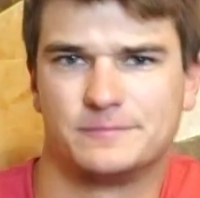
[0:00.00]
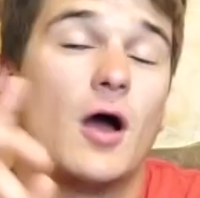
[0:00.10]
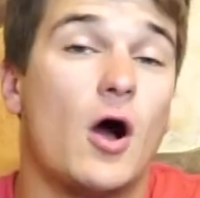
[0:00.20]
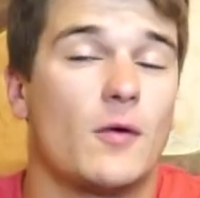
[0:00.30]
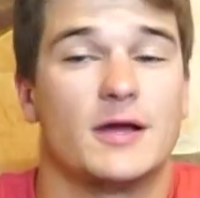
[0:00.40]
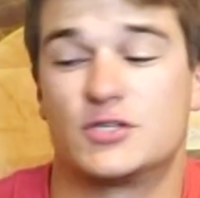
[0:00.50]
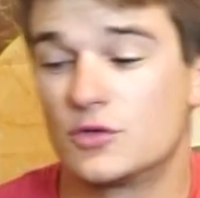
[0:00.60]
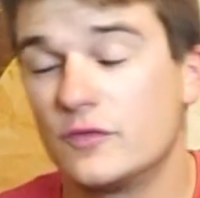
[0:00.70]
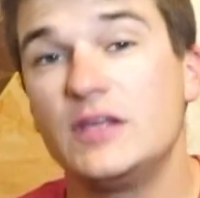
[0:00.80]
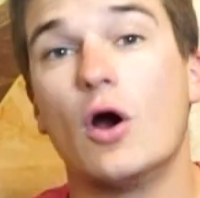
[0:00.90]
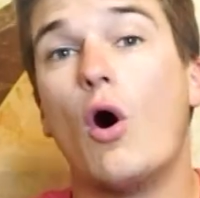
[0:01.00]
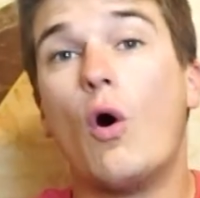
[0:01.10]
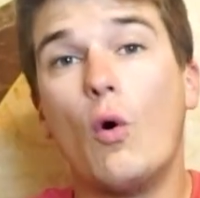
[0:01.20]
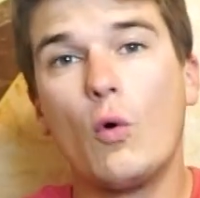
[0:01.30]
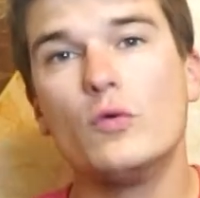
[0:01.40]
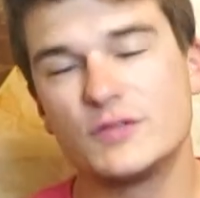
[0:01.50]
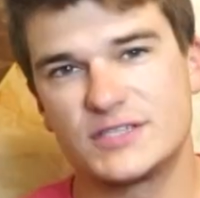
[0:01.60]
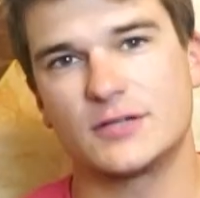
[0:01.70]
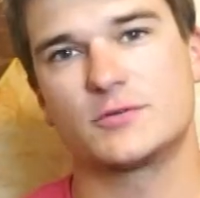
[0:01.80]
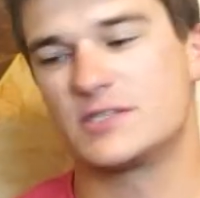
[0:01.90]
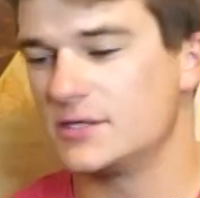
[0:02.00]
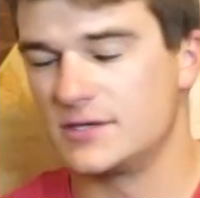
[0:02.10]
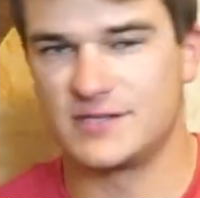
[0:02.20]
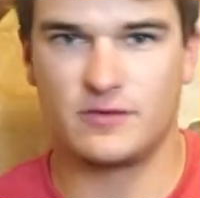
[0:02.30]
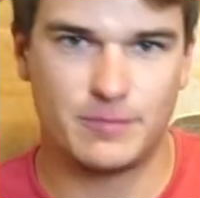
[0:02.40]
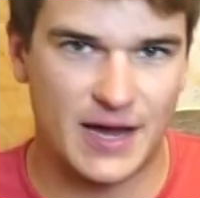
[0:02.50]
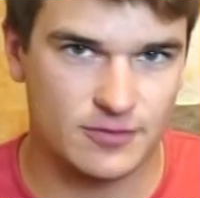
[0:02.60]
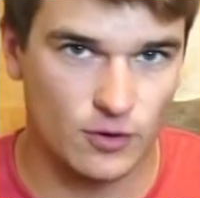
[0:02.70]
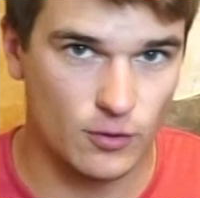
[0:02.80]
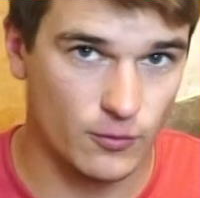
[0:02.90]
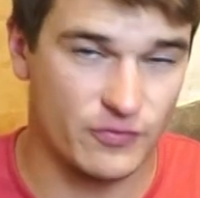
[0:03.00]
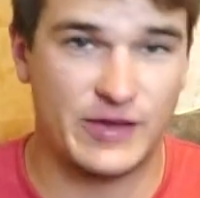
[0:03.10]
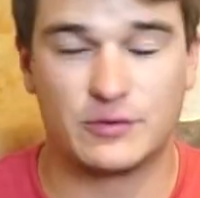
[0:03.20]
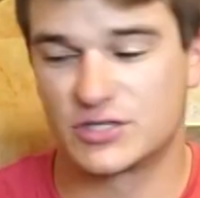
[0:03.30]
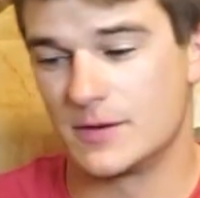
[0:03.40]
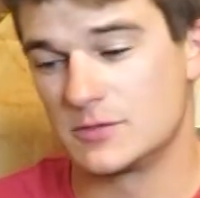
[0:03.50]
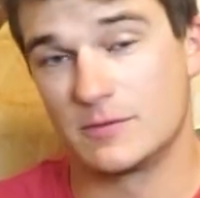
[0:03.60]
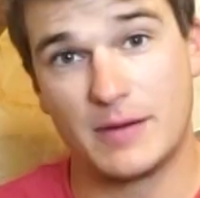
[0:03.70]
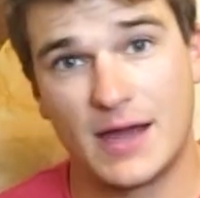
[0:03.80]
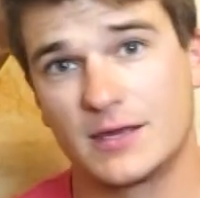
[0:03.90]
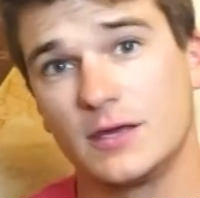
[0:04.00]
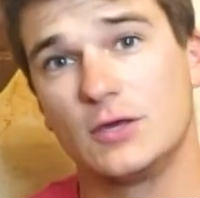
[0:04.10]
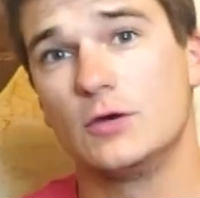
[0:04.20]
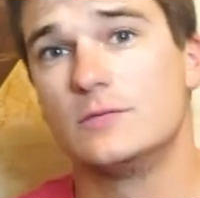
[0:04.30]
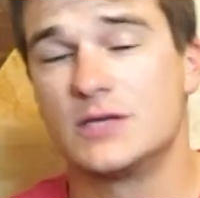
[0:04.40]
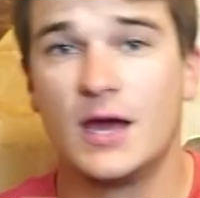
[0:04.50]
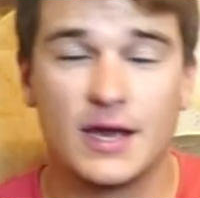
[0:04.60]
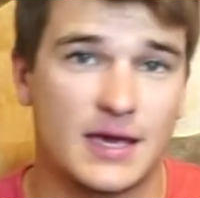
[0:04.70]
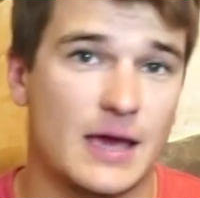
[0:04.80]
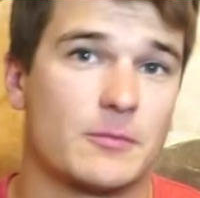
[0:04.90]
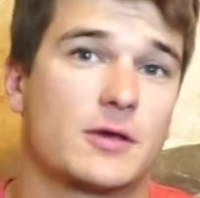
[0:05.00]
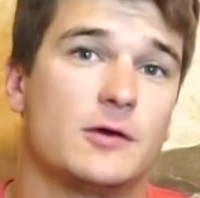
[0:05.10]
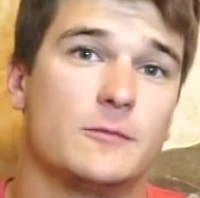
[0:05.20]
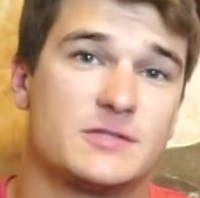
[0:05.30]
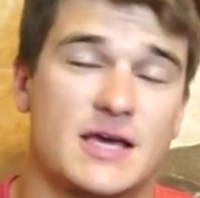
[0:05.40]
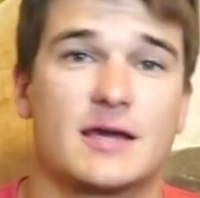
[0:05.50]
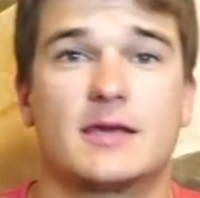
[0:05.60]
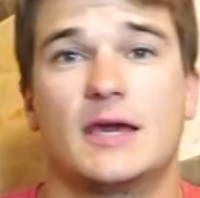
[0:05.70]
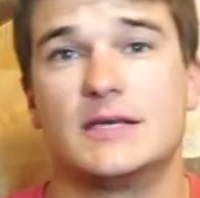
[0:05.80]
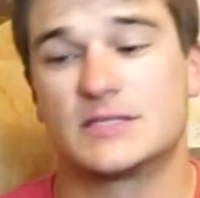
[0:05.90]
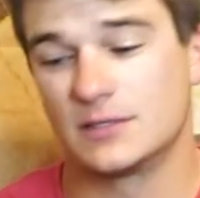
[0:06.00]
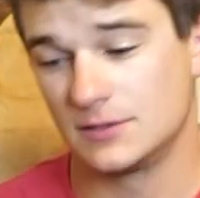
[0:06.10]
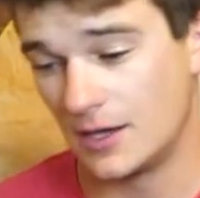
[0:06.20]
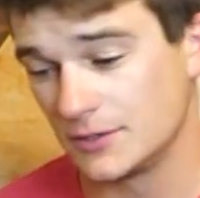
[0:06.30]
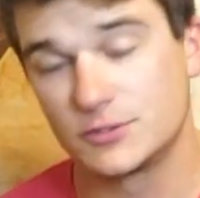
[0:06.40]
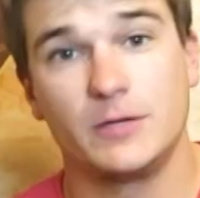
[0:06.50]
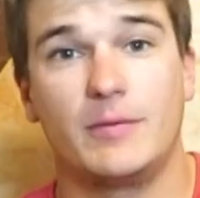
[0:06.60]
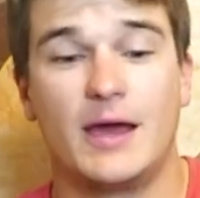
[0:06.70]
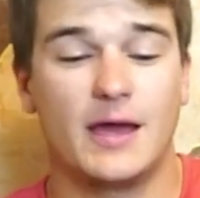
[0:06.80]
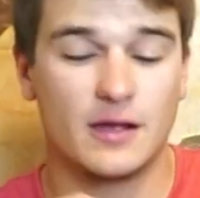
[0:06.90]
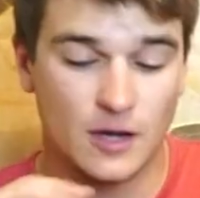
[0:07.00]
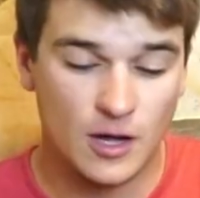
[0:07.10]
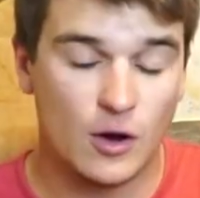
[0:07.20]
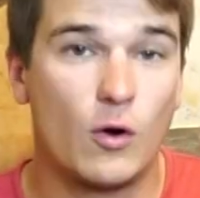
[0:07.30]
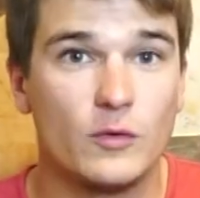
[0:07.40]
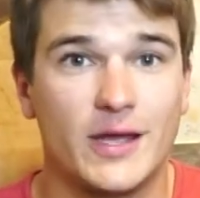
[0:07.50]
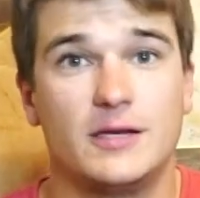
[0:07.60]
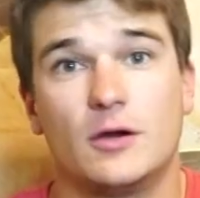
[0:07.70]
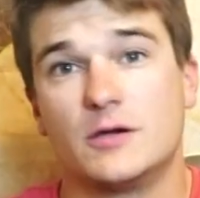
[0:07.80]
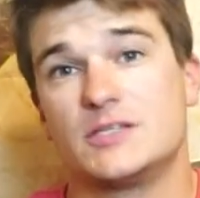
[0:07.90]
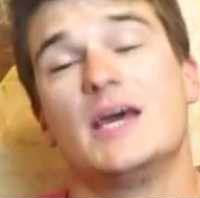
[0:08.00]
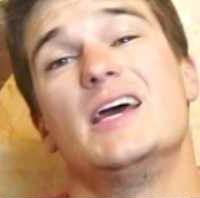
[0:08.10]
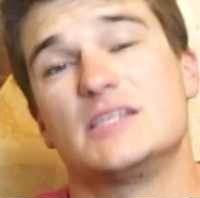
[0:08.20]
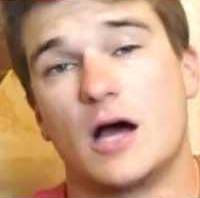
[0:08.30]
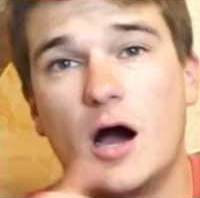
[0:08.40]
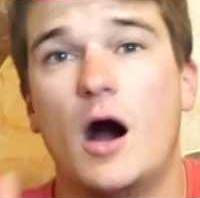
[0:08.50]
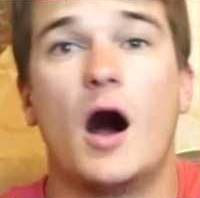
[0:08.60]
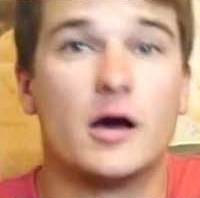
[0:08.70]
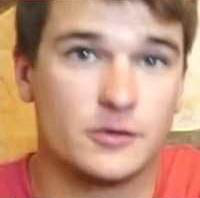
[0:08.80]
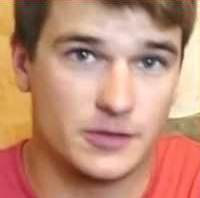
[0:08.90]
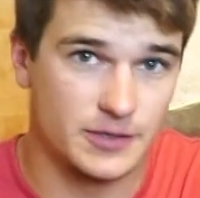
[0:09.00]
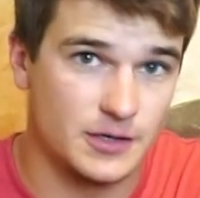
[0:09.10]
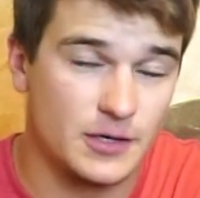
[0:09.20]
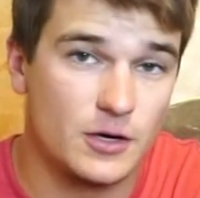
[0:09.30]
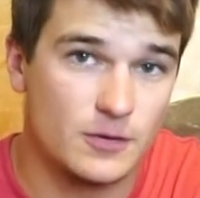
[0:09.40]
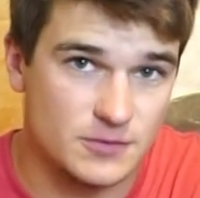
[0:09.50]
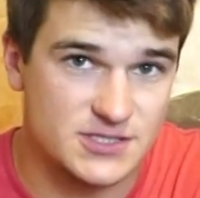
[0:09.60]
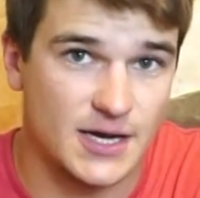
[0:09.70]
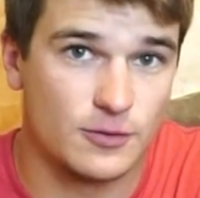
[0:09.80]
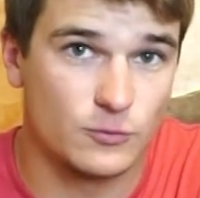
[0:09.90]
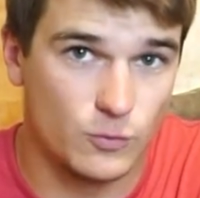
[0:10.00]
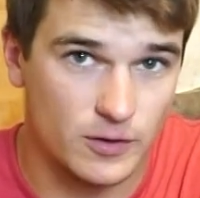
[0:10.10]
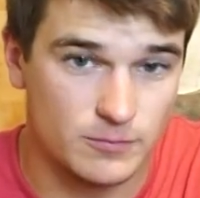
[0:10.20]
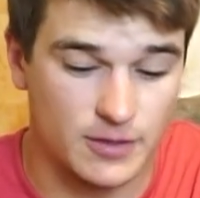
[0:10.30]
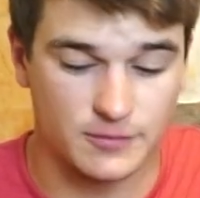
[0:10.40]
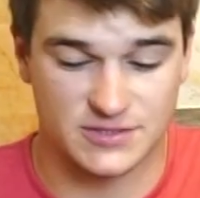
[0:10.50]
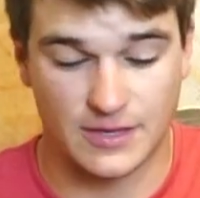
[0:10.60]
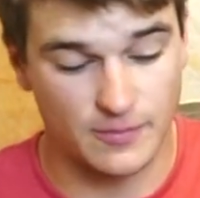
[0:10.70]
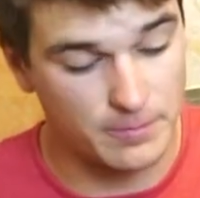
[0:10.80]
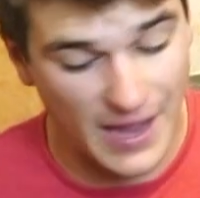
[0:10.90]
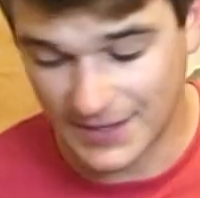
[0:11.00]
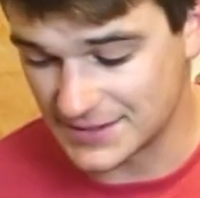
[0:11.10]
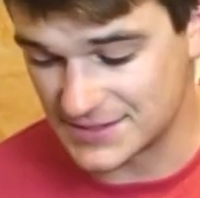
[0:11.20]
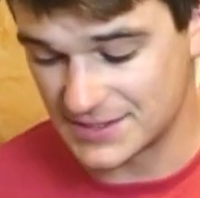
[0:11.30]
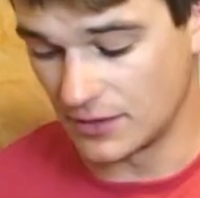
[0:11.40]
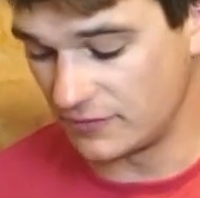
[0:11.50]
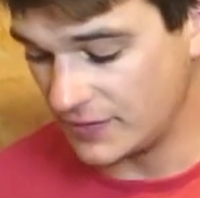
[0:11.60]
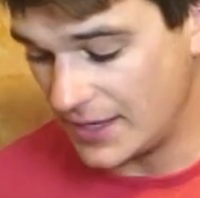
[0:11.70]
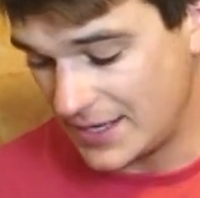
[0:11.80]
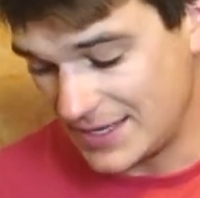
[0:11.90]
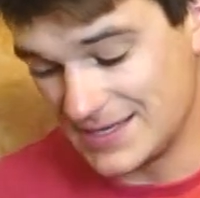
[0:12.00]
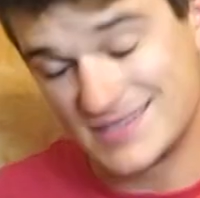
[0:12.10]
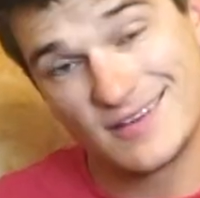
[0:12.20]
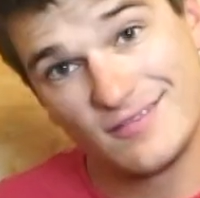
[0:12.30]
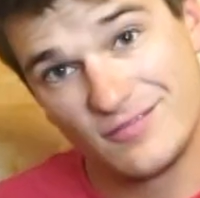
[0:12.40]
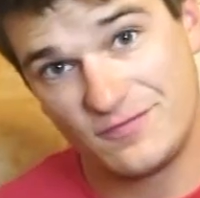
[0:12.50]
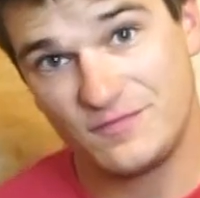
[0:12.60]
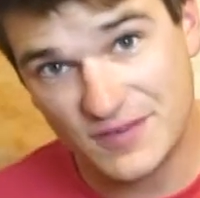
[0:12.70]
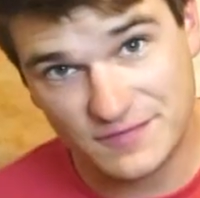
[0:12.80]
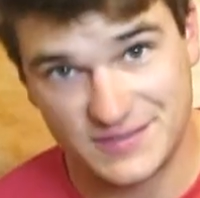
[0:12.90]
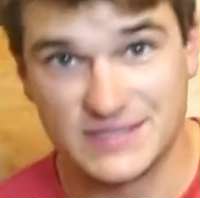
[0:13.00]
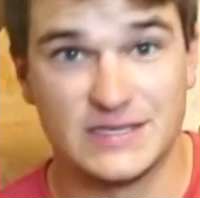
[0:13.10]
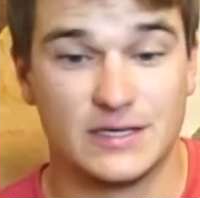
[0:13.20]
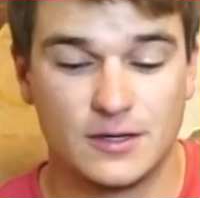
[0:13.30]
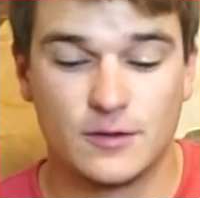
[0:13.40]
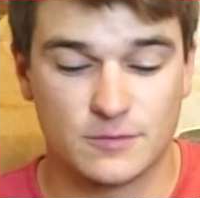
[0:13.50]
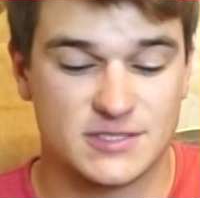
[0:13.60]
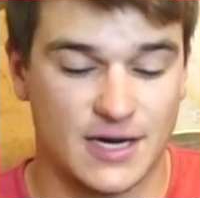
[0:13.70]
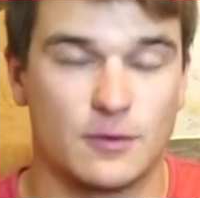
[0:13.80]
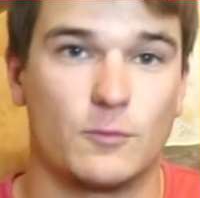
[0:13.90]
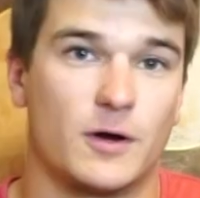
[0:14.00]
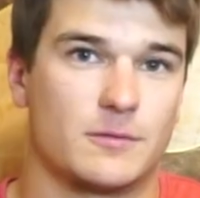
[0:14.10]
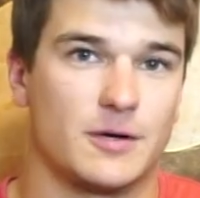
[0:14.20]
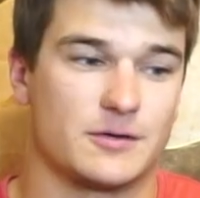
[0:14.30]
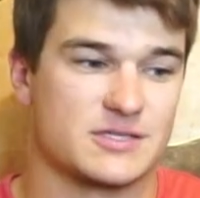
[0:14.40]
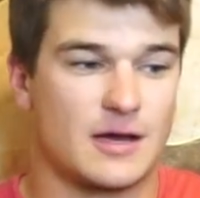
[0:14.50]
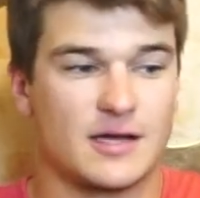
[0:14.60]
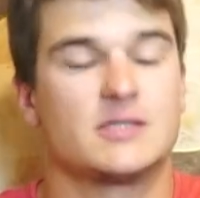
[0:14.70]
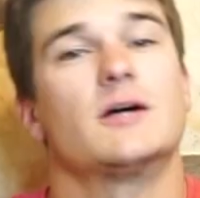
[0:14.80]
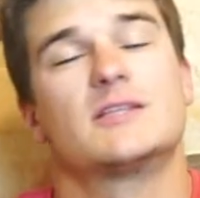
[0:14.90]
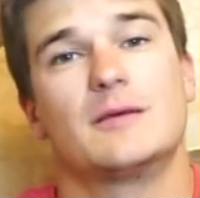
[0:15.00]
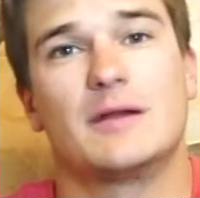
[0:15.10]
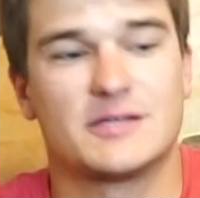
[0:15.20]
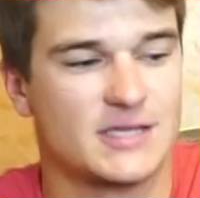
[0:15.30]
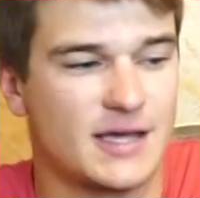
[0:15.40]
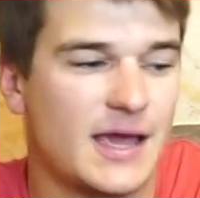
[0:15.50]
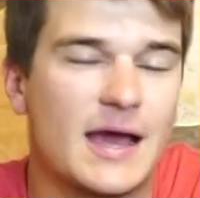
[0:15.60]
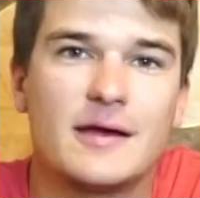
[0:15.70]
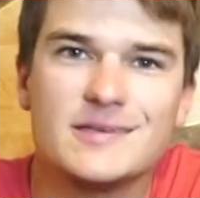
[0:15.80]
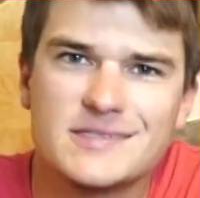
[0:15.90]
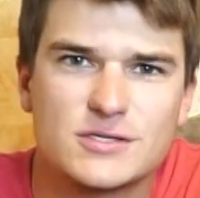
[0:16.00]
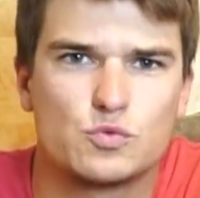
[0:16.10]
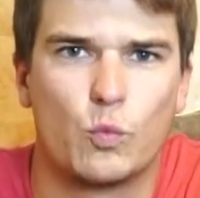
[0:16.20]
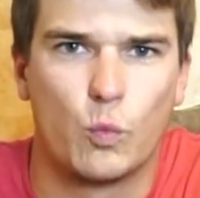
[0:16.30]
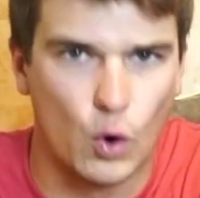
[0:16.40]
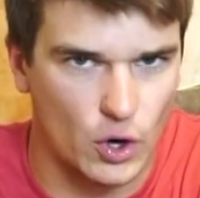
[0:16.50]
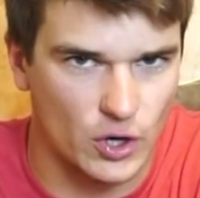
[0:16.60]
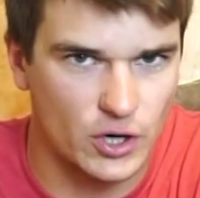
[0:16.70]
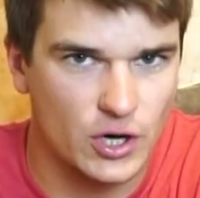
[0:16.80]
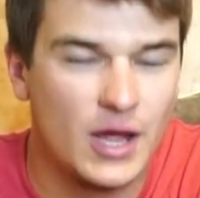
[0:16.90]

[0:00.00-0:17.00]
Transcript: Alright, so the whole Settra series, if you back the whole thing, which comes with packing cubes, camera cube, tech case, laundry bag, whole 9 yards, is 100 recycled water bottles. Now the bag itself is 50 recycled water bottles. Now I talked to them and I was like, hey, how does this work?